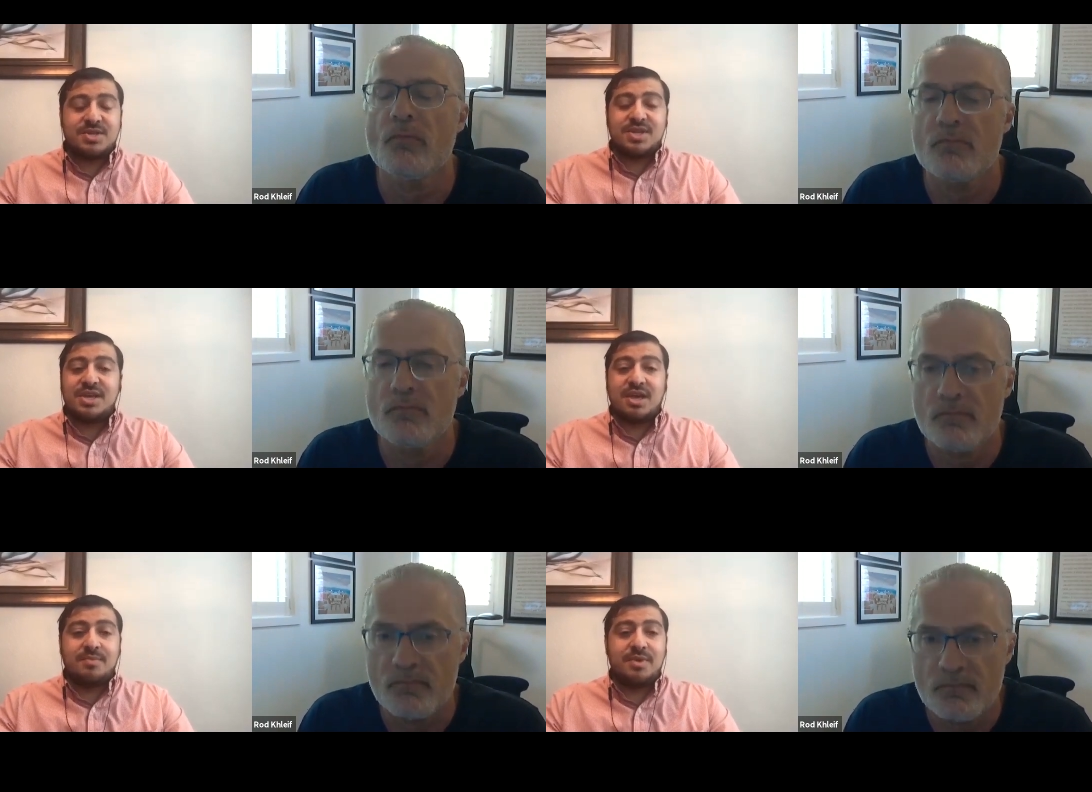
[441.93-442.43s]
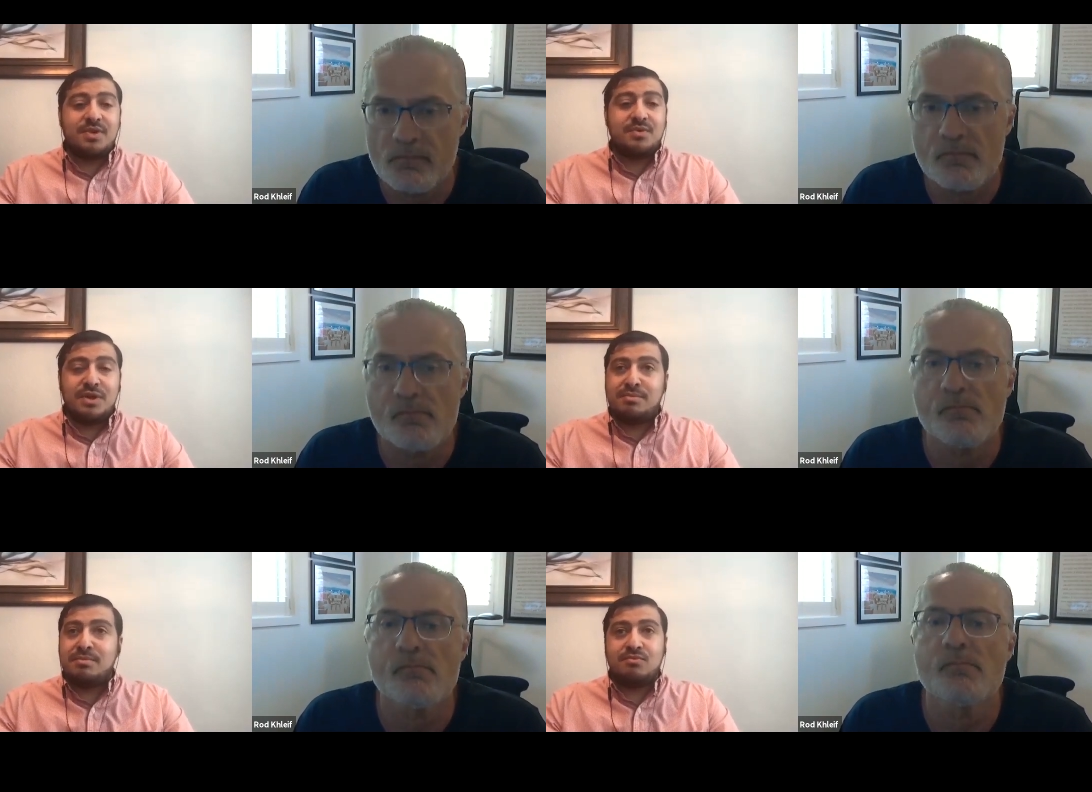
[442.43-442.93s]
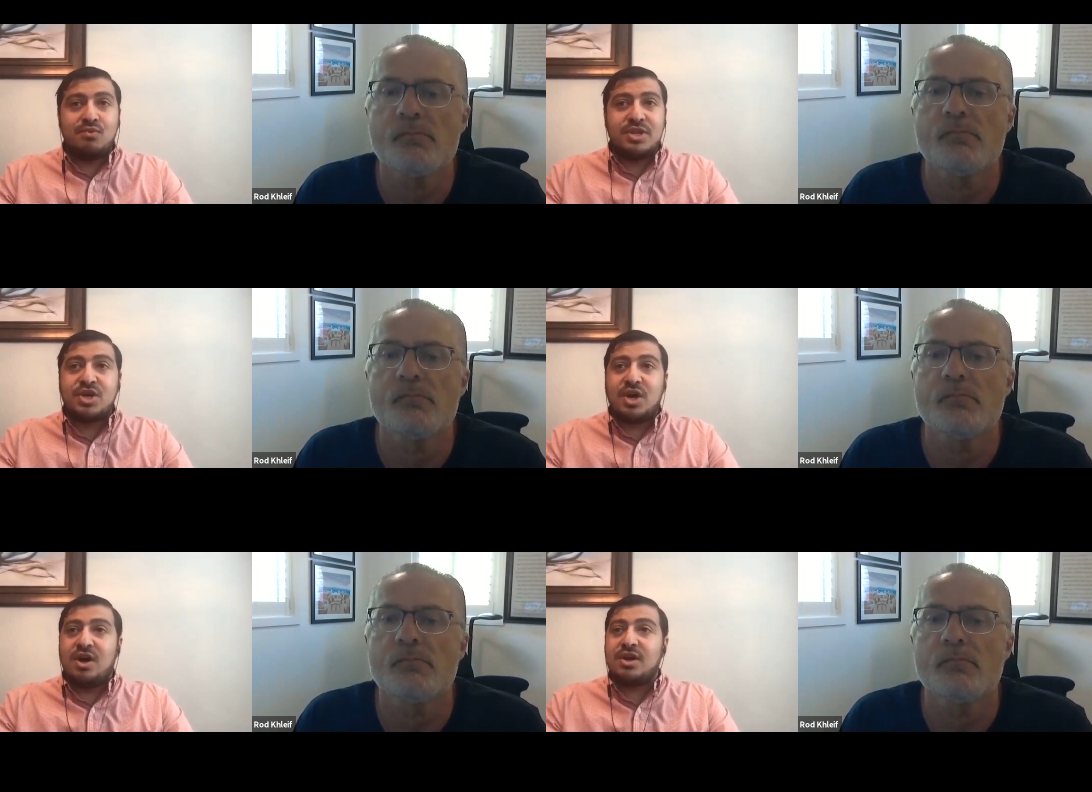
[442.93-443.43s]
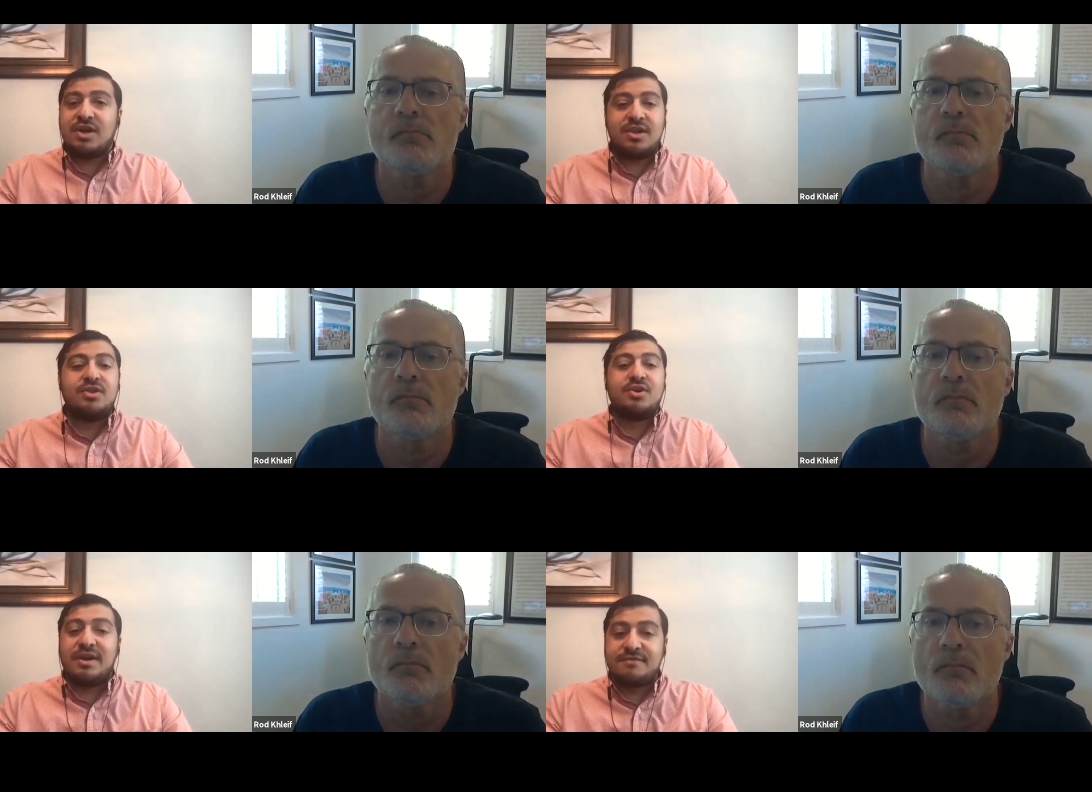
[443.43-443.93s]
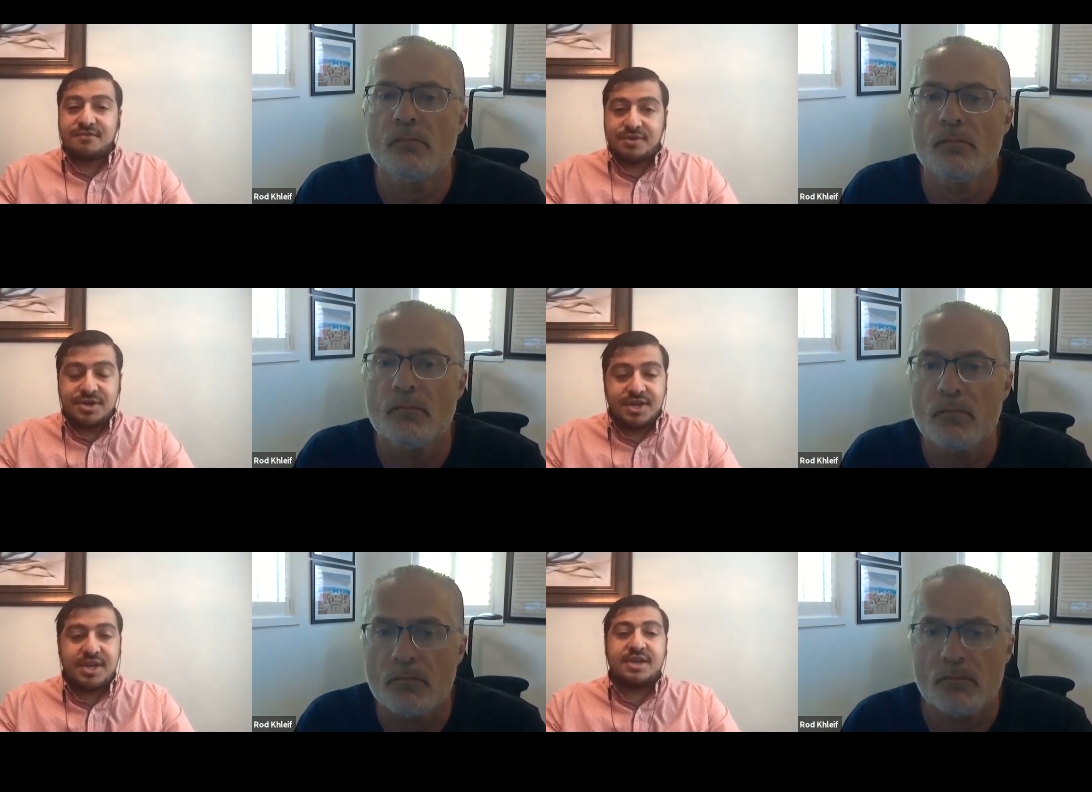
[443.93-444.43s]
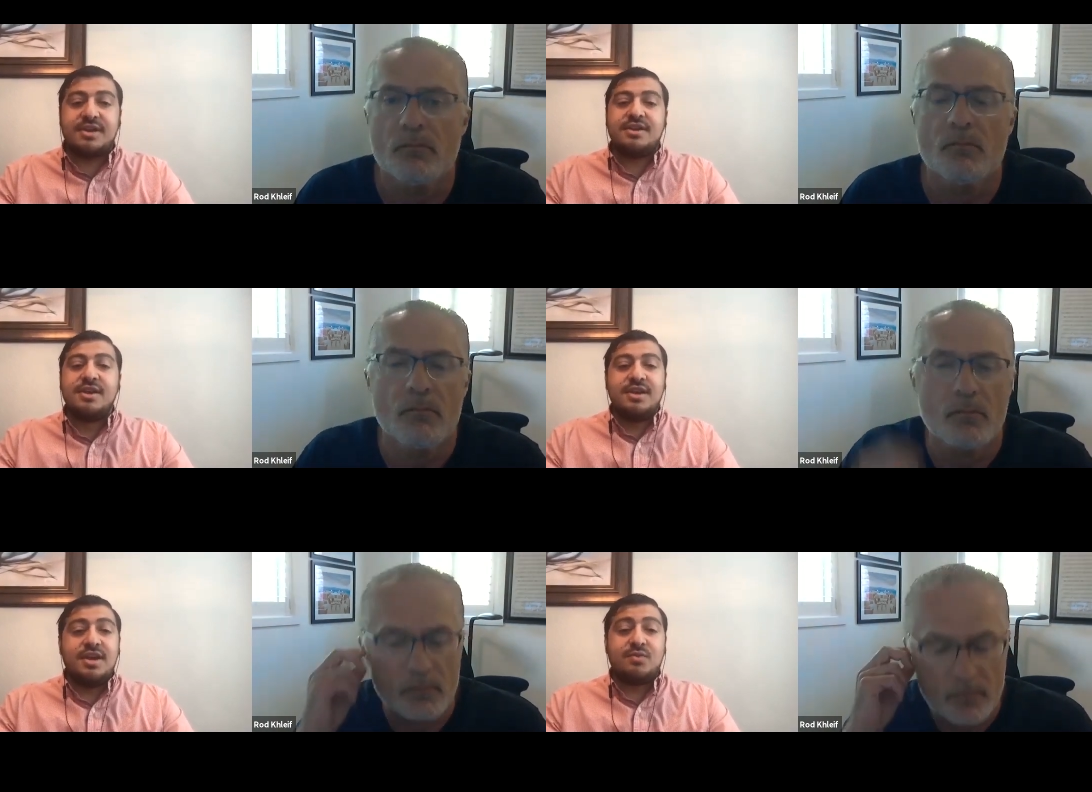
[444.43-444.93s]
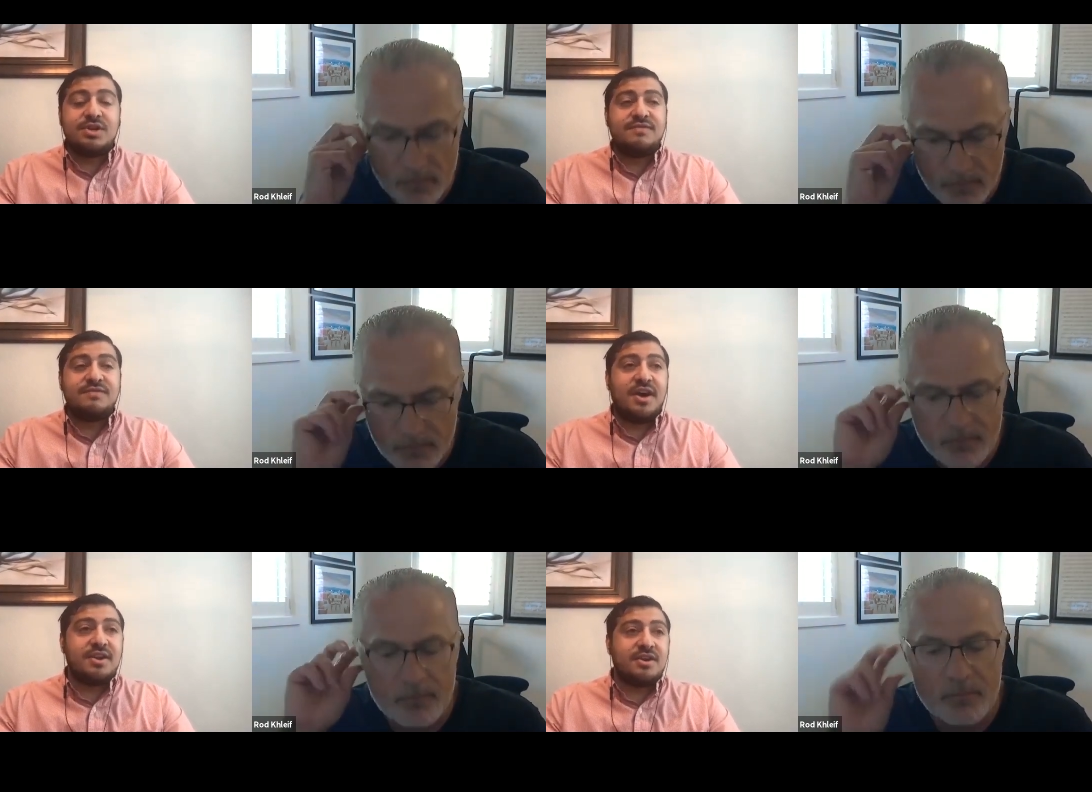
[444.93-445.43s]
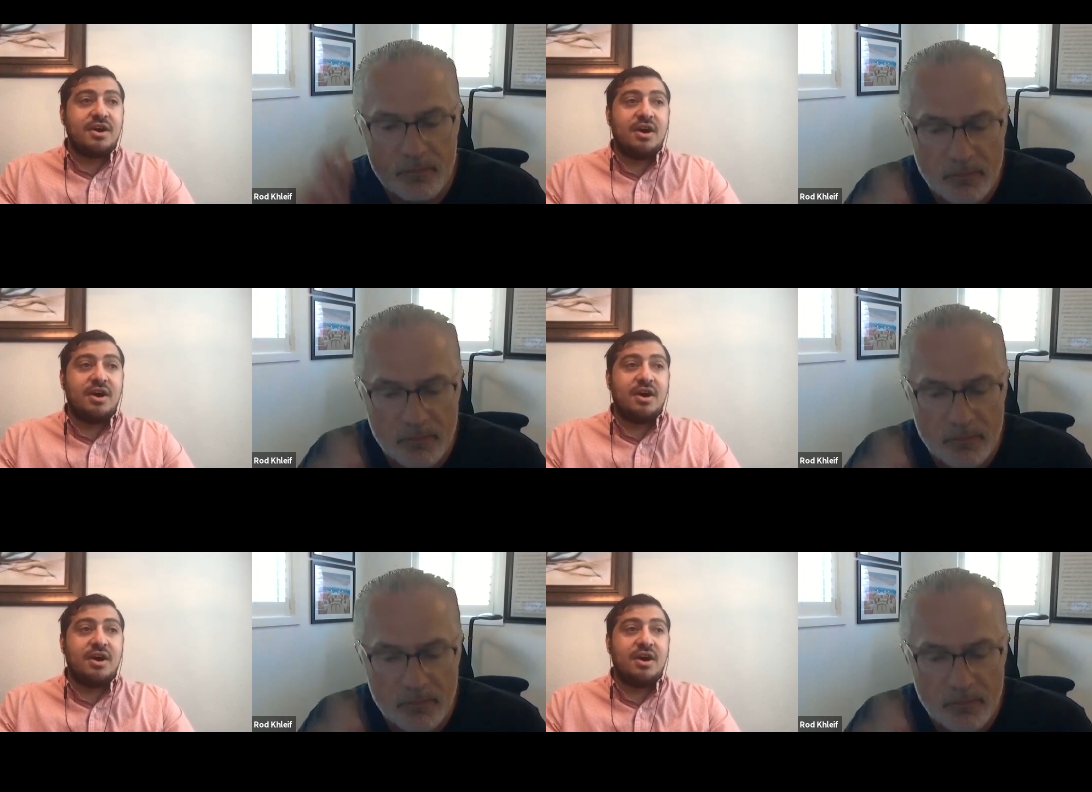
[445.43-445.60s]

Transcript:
Speaker 1: I mean, we, we talk, you know, every day and we divide and conquer.